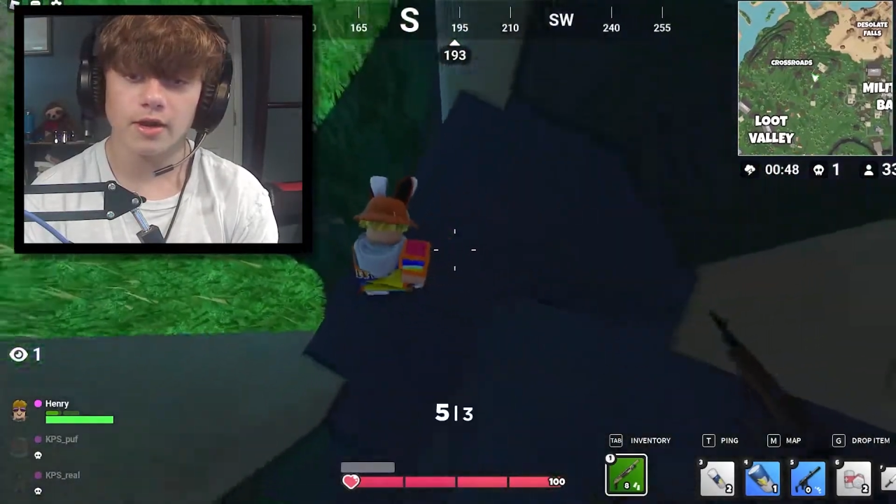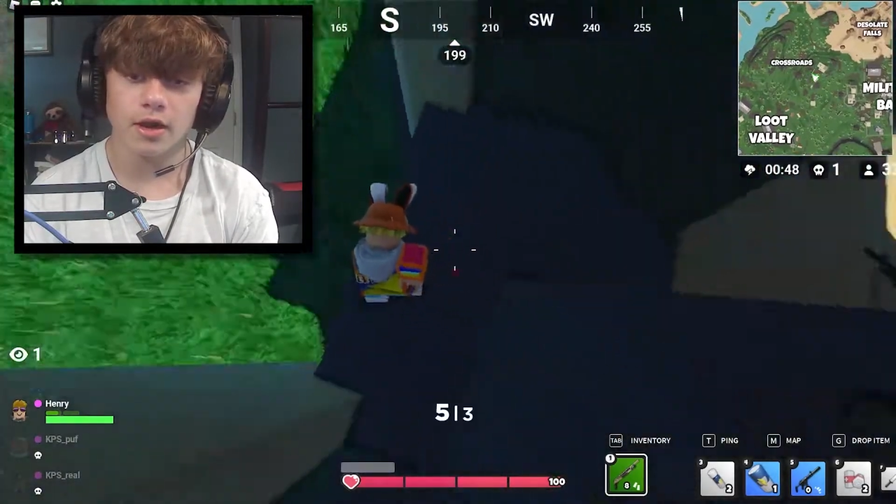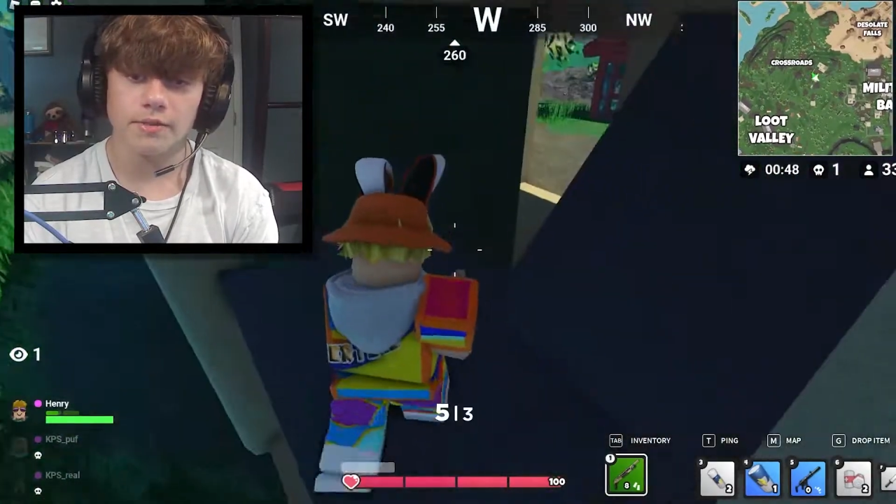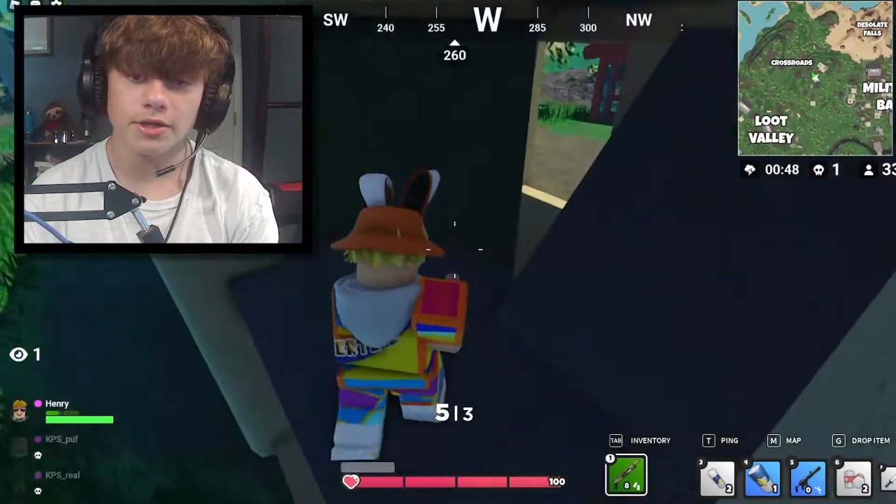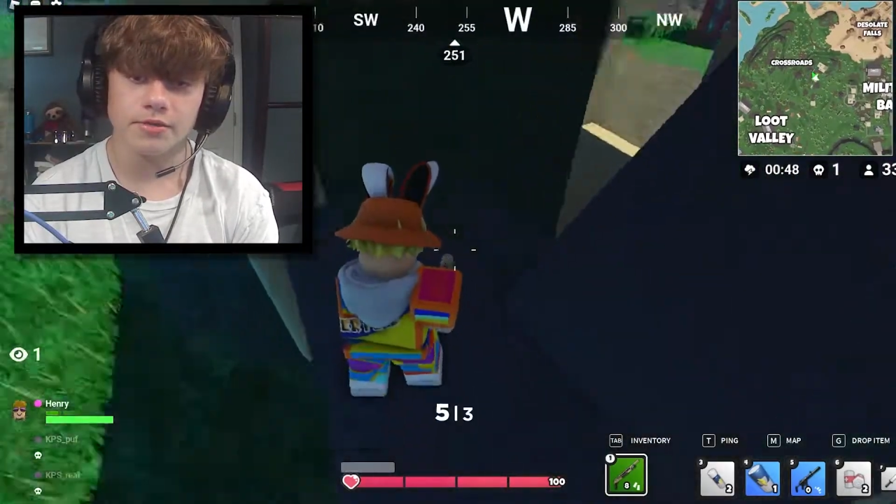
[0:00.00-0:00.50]
All
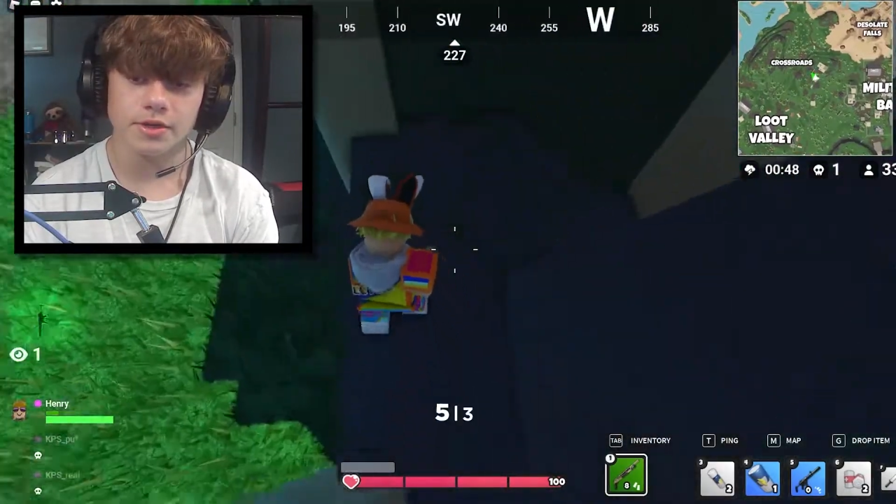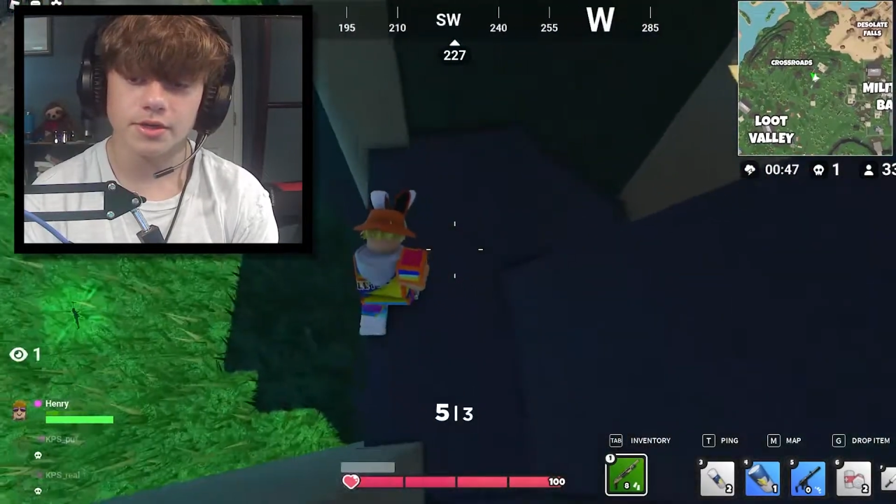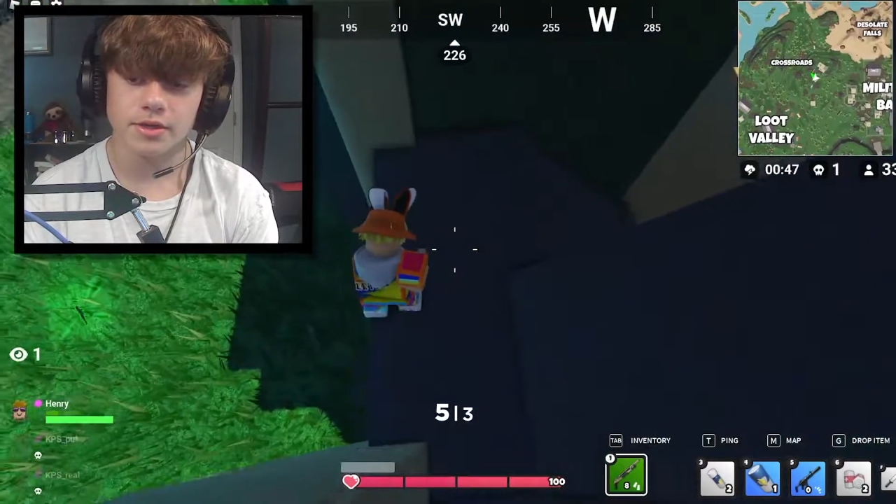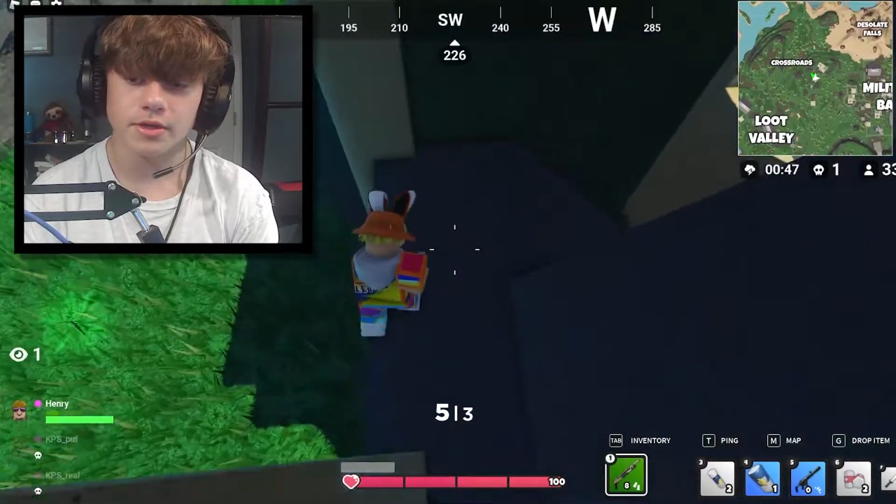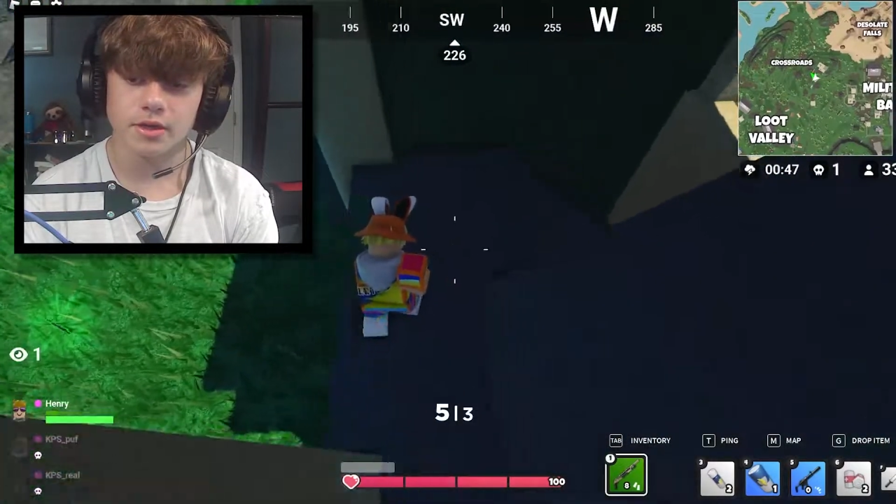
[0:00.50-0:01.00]
right, we doing
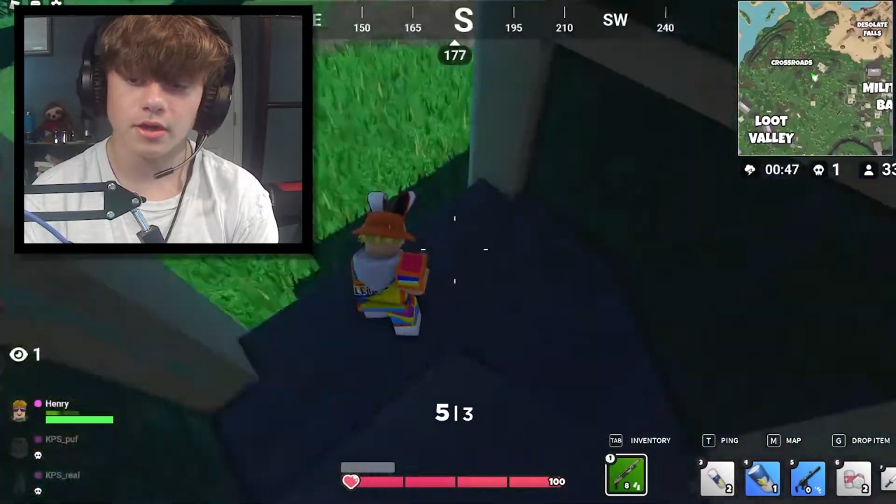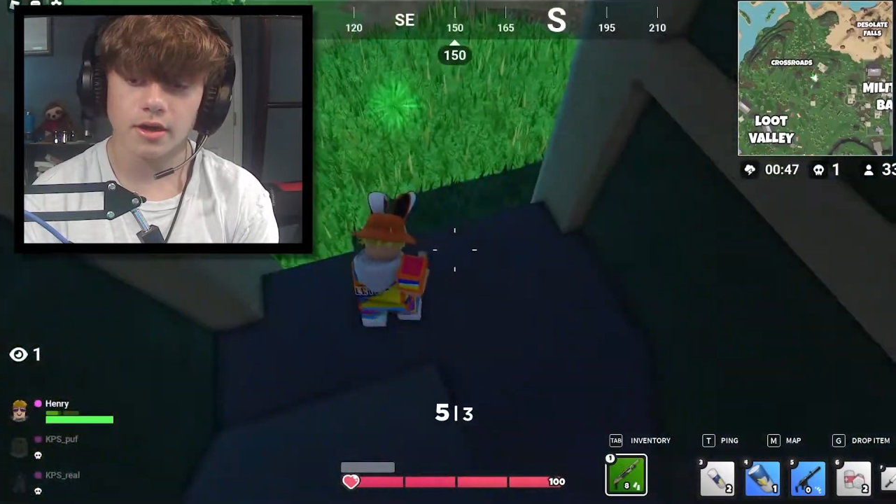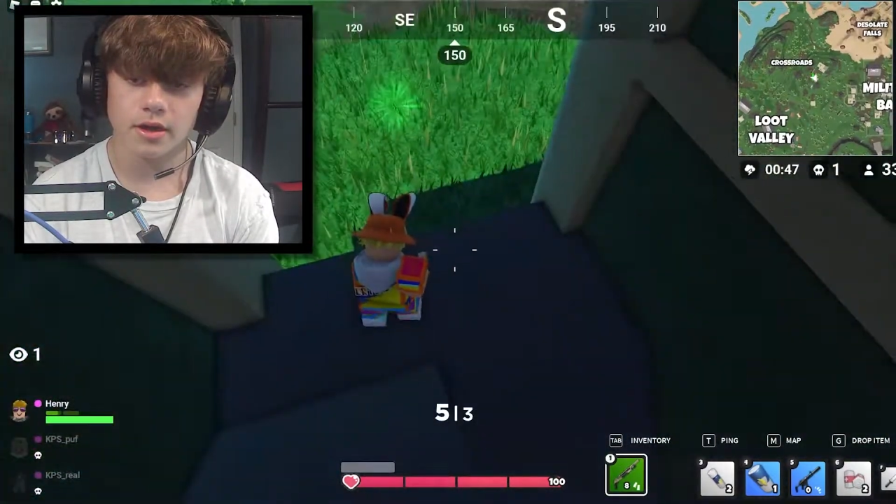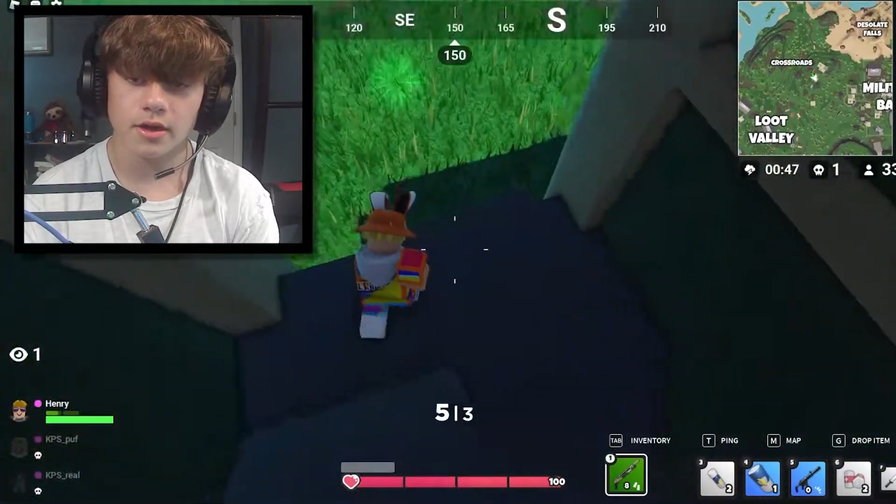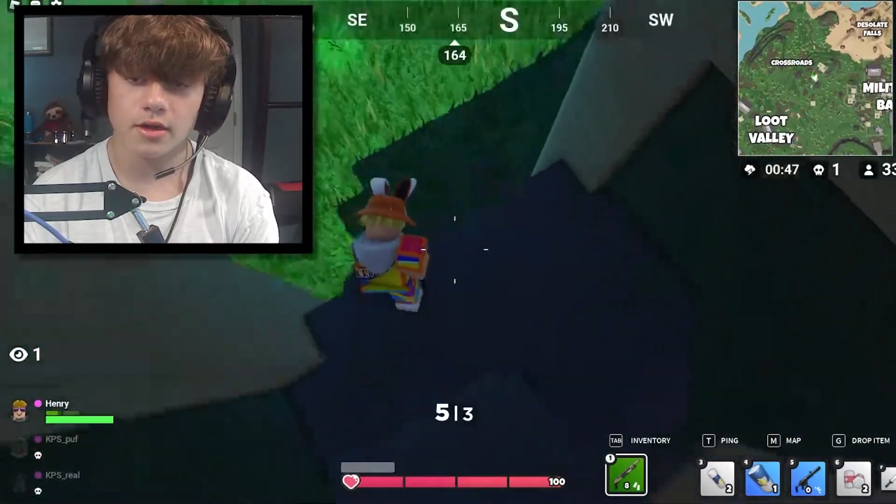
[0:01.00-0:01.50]
good. All right.